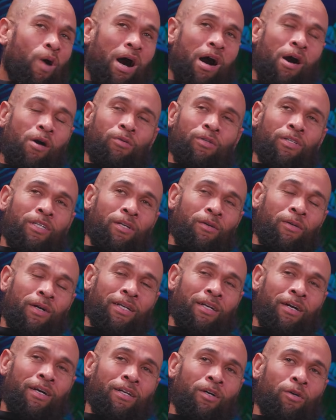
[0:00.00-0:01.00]
It's wild, you know.
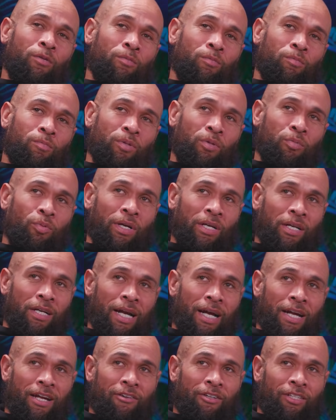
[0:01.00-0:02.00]
I know people ain't
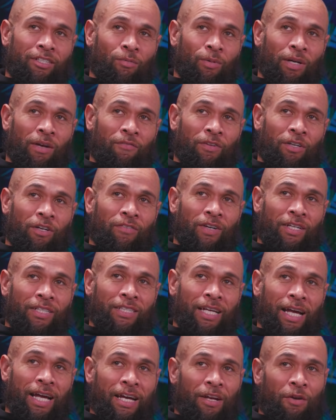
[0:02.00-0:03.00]
gonna like hearing this. When I think of
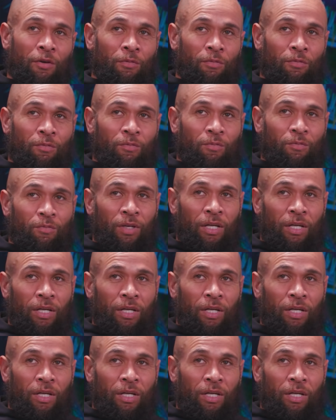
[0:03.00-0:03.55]
anxiety, I don't